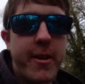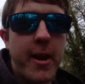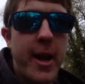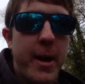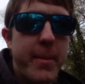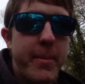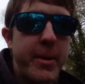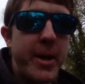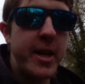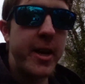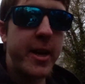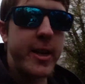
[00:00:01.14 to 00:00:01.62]

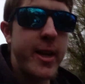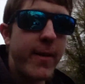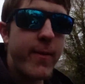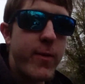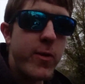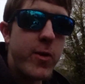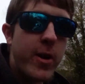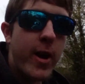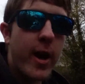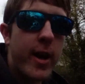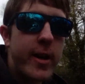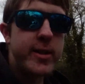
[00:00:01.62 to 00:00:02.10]
today I'm here to
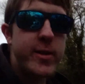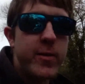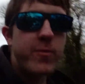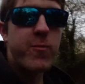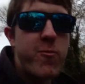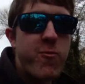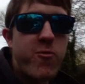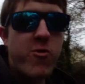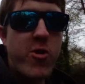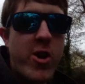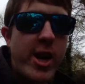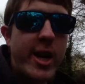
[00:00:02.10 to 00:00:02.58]
give you guys
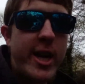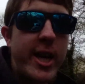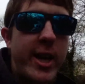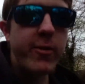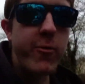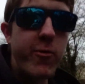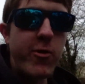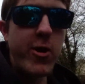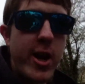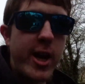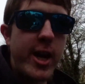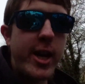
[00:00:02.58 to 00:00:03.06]
some
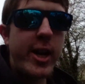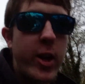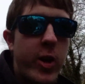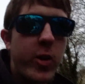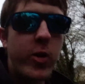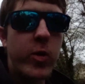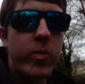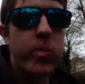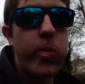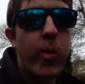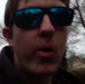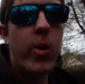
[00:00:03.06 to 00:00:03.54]
really, really
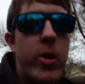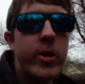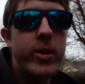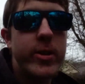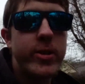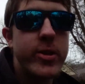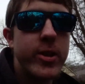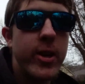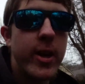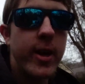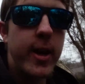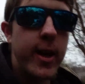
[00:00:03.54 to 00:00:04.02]
good
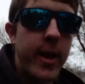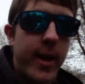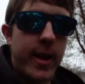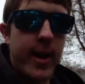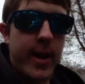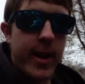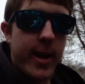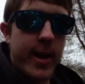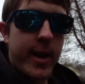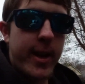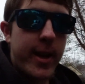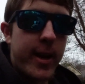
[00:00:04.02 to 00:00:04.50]
words,
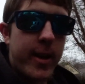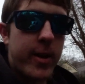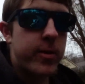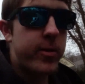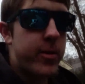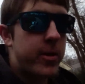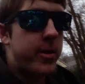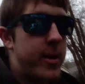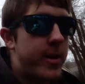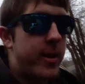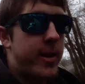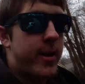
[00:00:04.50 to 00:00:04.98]
you
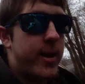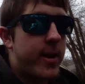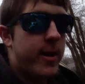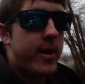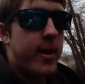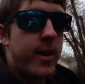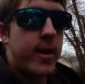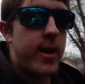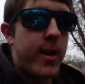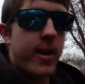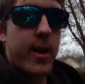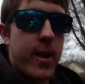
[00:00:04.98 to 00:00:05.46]
know.
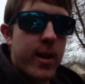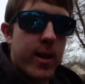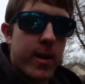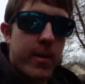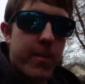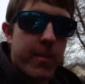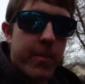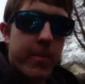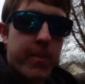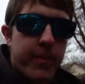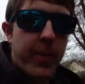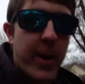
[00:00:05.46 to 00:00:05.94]

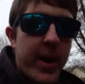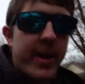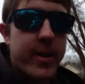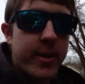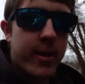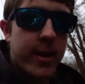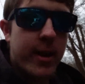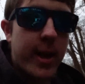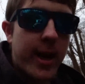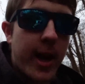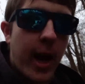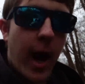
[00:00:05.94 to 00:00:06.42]

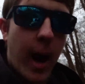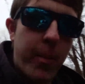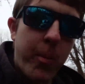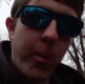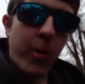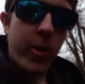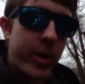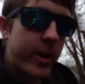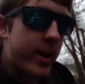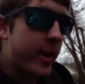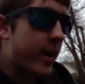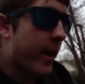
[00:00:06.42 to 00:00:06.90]
Basically, I
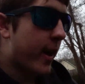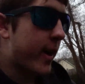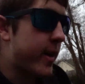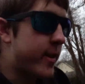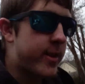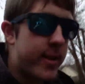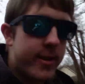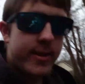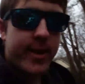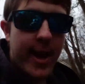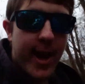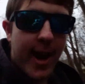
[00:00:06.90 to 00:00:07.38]
want you
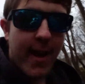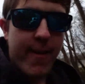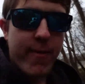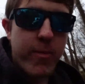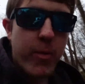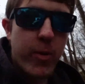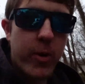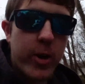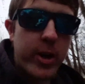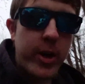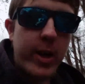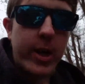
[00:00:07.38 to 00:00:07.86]
guys to tell
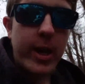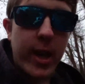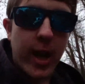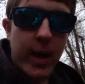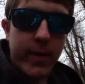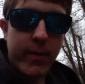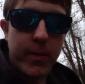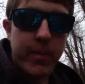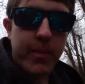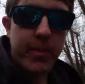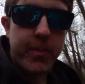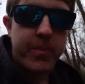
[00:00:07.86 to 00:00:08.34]
everybody you
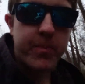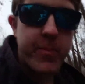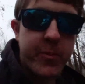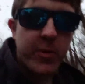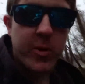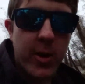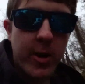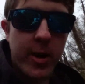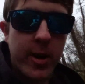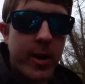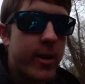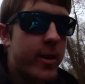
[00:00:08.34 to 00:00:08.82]
love them,
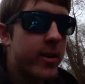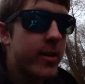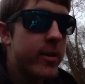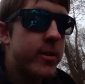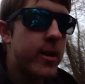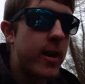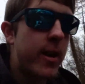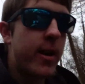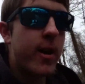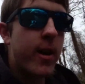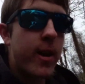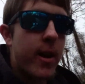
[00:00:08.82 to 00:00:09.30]
right?
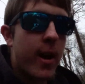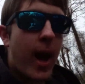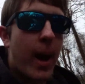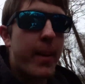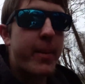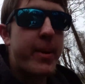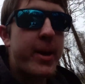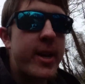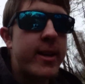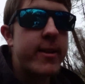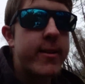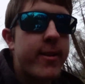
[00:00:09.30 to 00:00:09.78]
Because
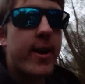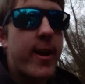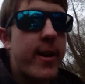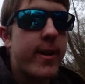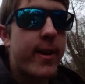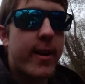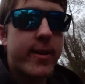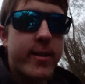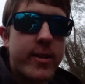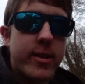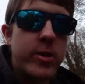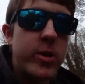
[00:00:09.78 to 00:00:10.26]
I'm here to tell
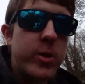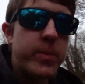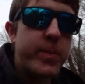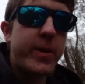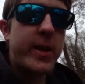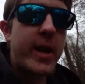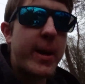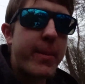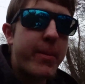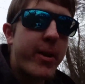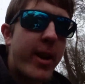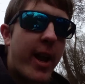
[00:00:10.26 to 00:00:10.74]
you guys you should
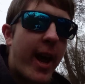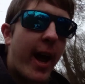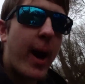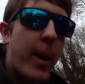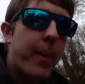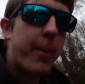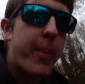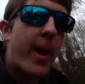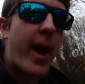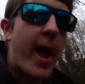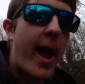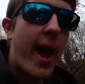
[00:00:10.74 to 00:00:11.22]
be able to
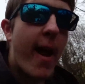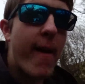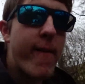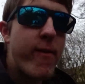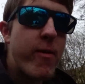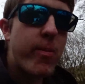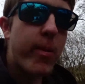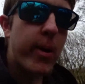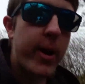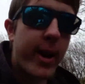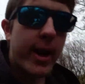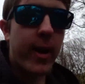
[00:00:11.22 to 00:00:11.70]
help
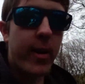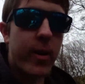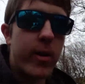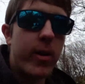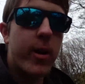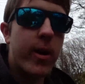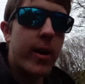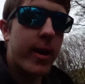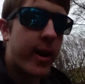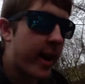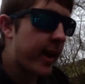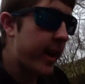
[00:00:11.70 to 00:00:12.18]
everyone
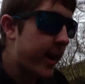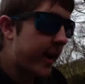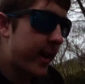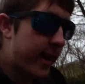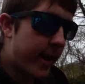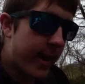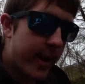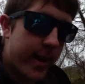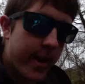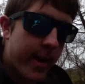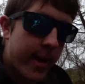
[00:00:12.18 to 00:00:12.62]
out, okay?